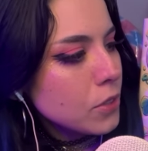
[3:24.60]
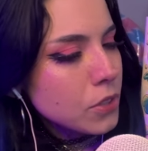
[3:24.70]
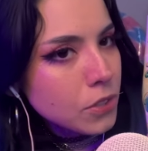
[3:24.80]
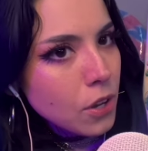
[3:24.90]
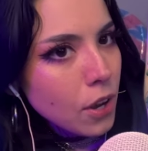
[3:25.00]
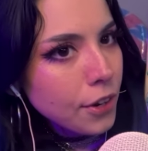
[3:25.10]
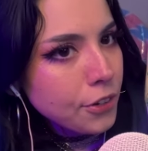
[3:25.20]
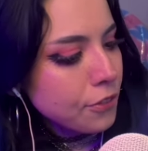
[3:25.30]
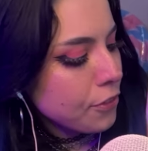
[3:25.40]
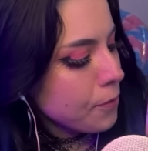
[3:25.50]

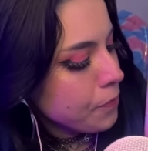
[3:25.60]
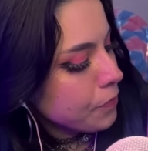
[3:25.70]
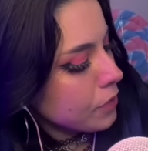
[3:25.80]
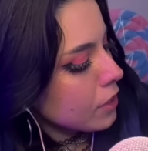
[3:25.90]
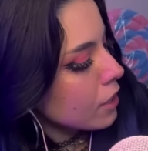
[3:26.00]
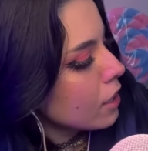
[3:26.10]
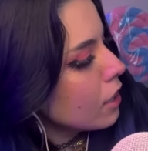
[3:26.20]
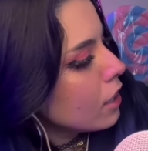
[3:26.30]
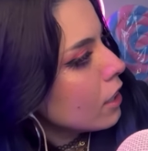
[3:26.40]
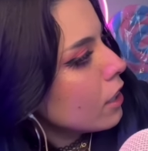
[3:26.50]
scarf.
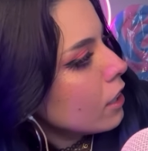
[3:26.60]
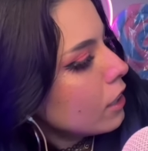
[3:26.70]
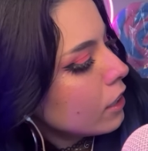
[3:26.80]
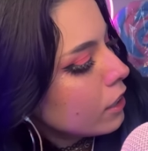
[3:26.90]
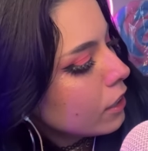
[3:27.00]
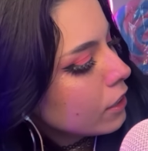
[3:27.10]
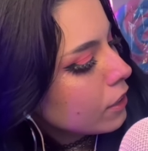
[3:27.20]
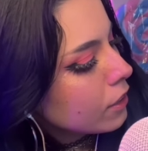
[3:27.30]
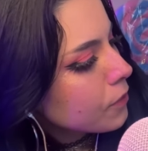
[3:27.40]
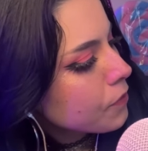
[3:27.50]

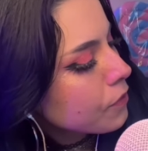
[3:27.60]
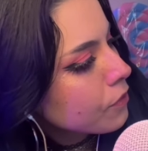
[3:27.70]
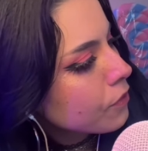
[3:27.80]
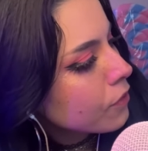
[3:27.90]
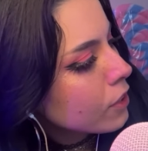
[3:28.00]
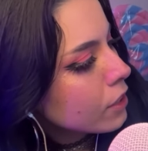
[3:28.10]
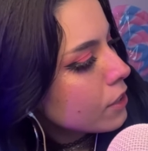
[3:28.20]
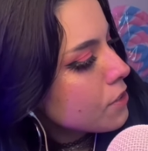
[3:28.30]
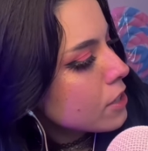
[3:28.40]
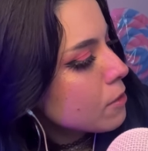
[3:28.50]
And
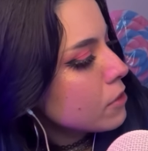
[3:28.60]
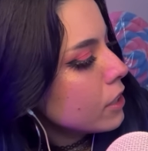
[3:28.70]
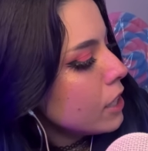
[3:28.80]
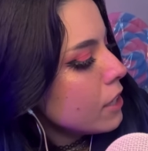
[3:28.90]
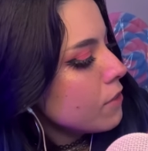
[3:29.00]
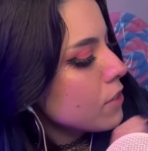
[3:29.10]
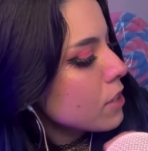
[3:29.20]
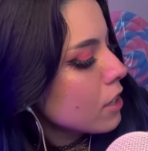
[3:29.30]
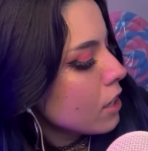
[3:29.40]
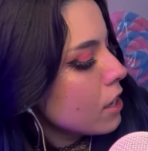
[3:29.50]
there's some leaves
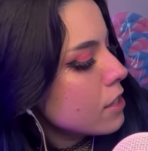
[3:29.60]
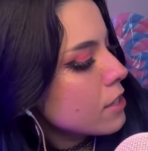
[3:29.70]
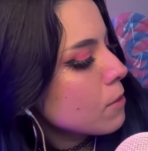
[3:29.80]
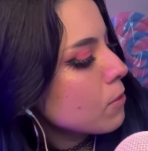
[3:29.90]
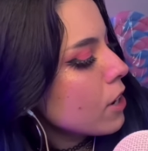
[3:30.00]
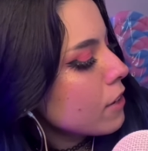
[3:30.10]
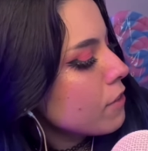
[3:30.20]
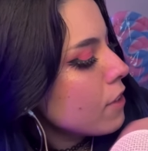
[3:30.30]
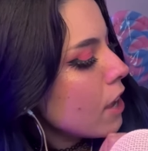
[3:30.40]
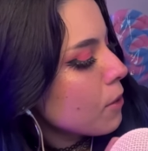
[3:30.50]
and some red
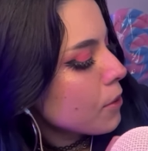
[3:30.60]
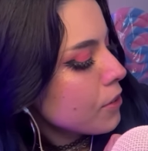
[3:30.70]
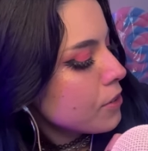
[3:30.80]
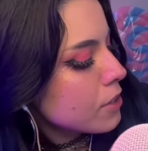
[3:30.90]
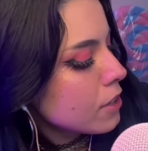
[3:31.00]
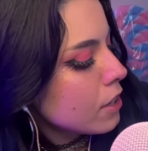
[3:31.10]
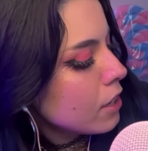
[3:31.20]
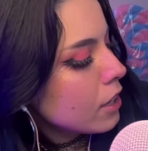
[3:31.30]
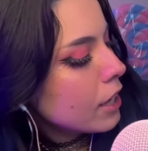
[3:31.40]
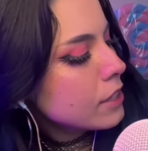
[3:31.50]
flowers
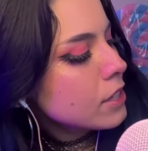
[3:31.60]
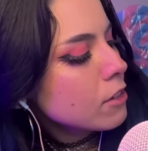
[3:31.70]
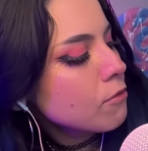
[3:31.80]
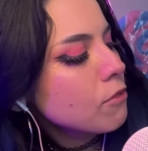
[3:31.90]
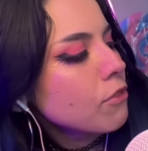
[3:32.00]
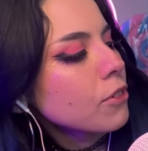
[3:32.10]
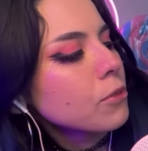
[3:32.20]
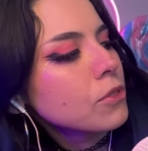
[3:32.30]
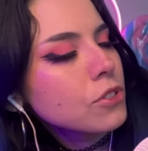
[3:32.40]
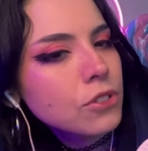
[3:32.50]
and some
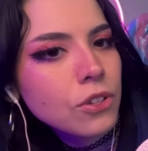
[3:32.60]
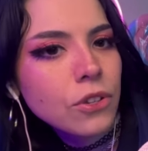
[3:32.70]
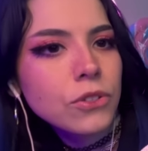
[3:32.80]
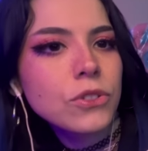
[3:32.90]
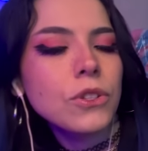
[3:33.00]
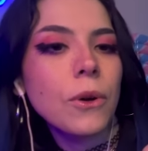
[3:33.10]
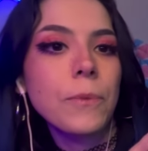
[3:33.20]
fruits. So,